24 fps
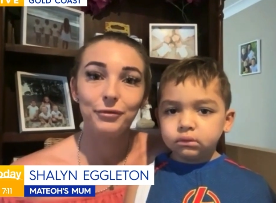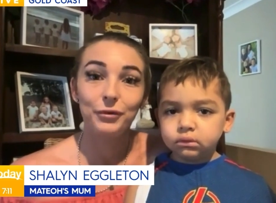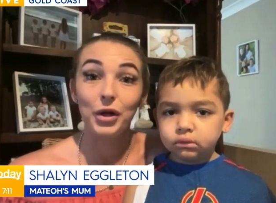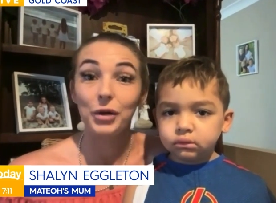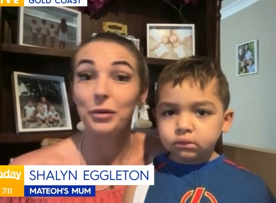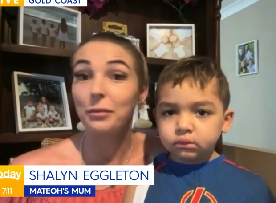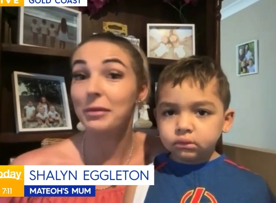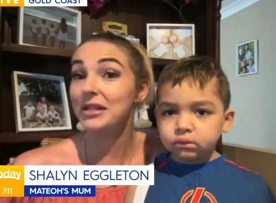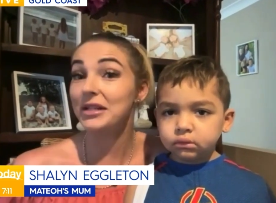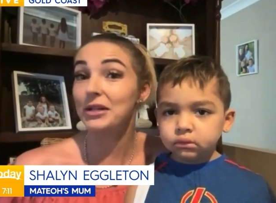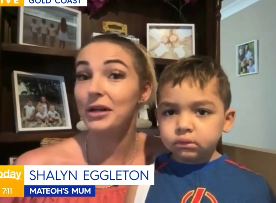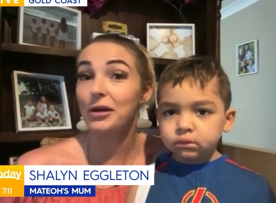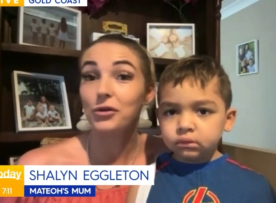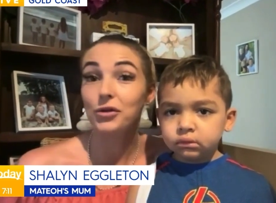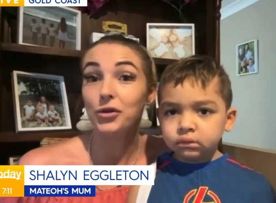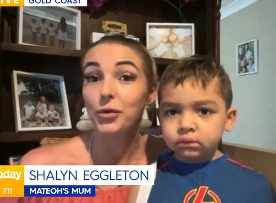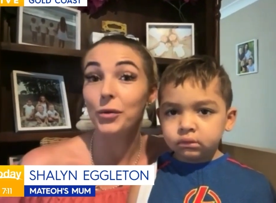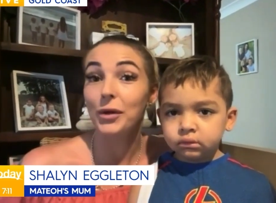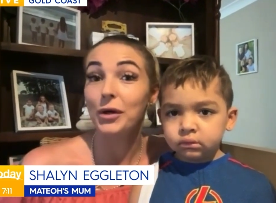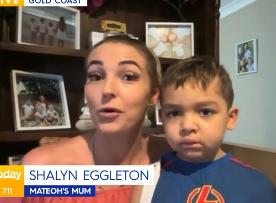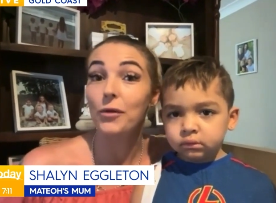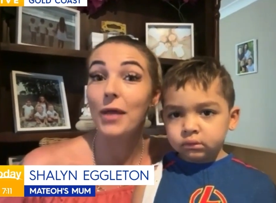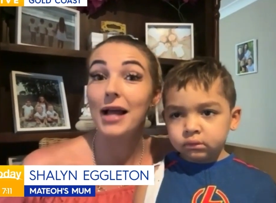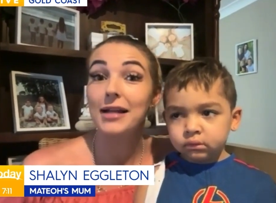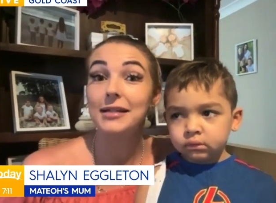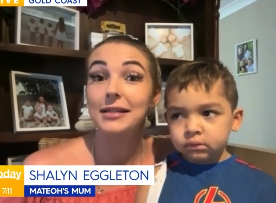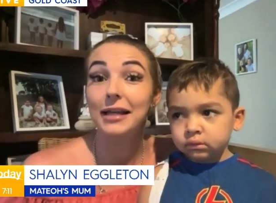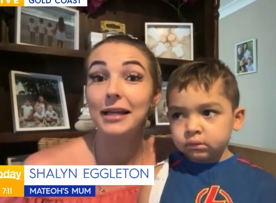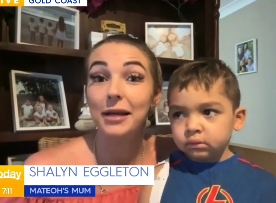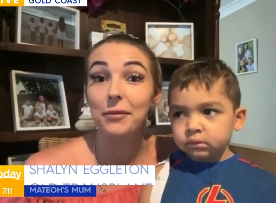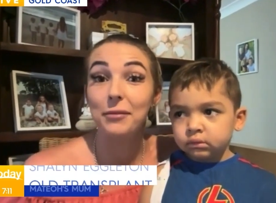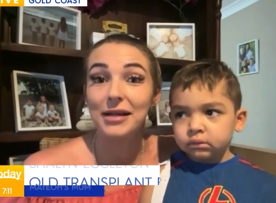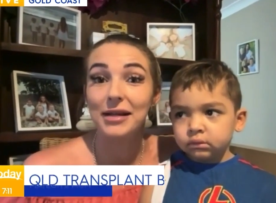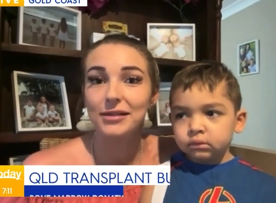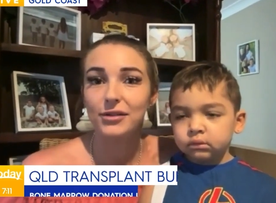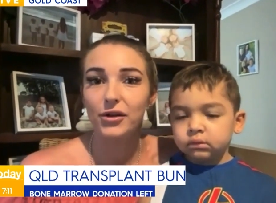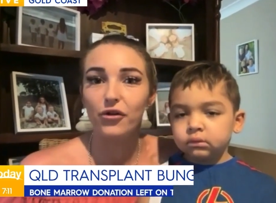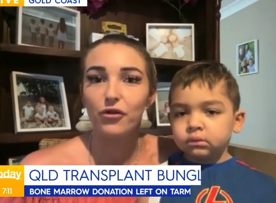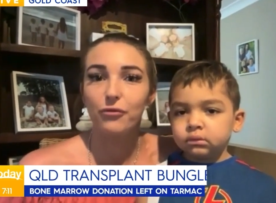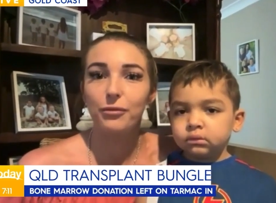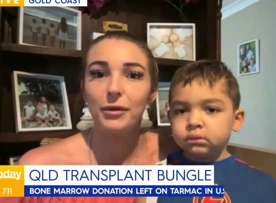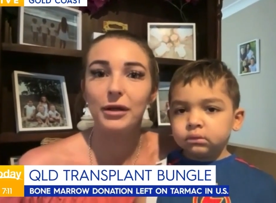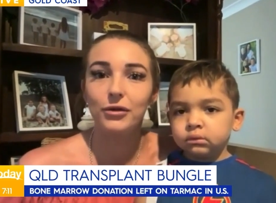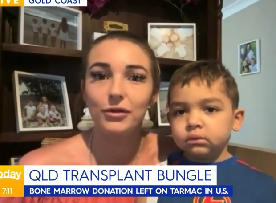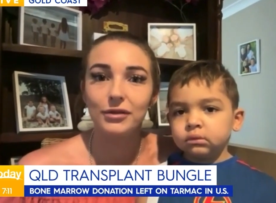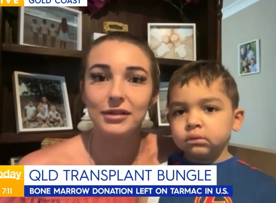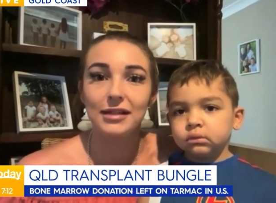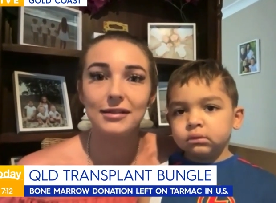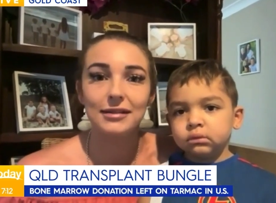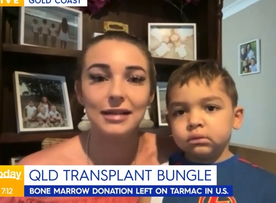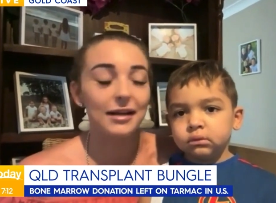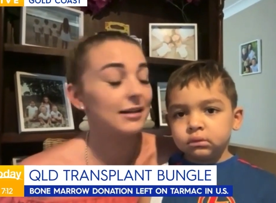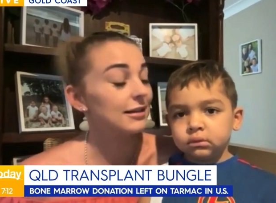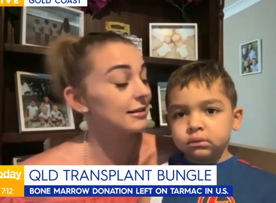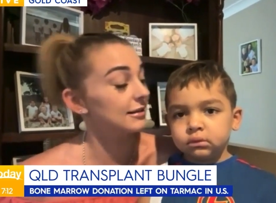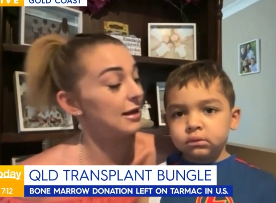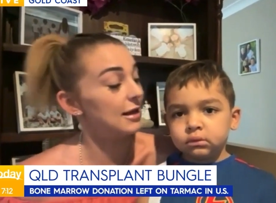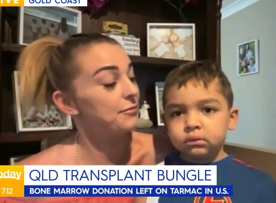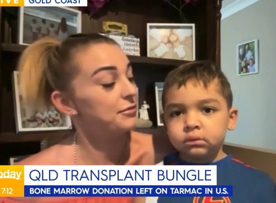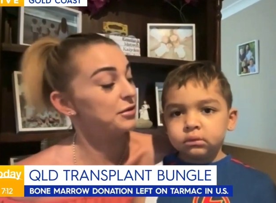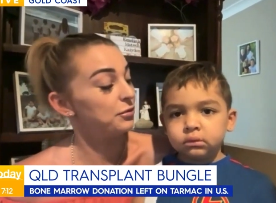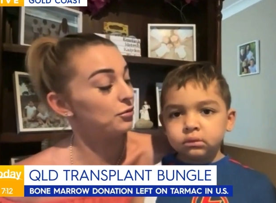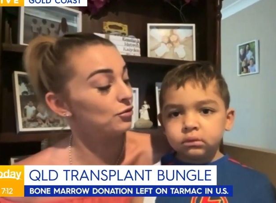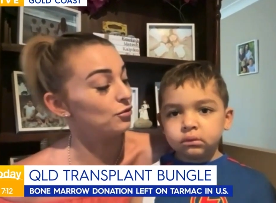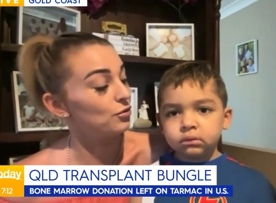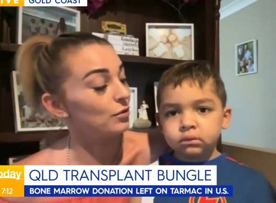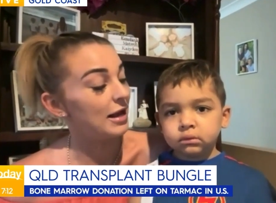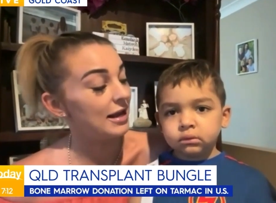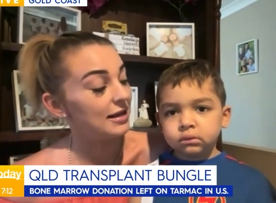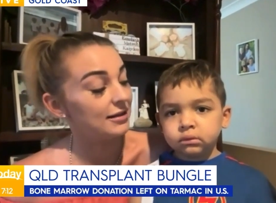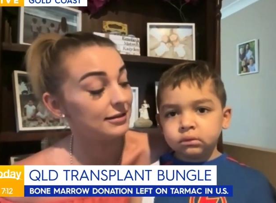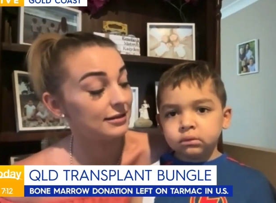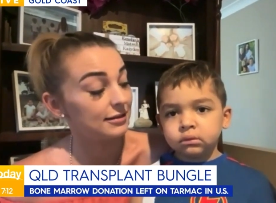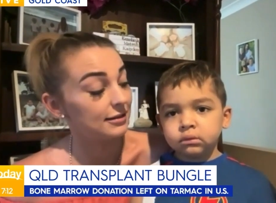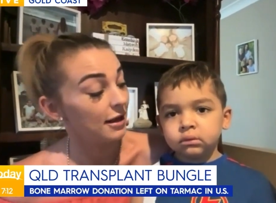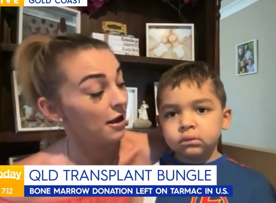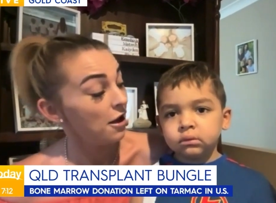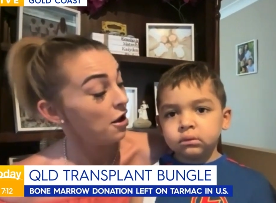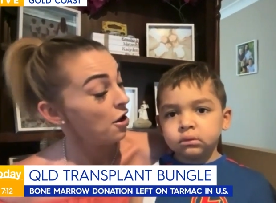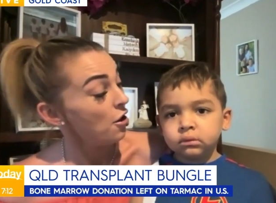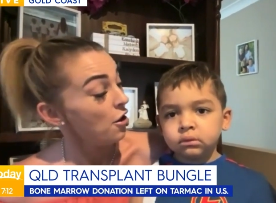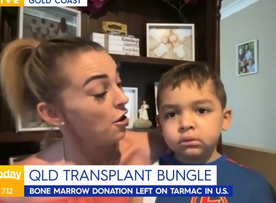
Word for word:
Speaker 1: going to be doing all that digging myself because it's unacceptable. He's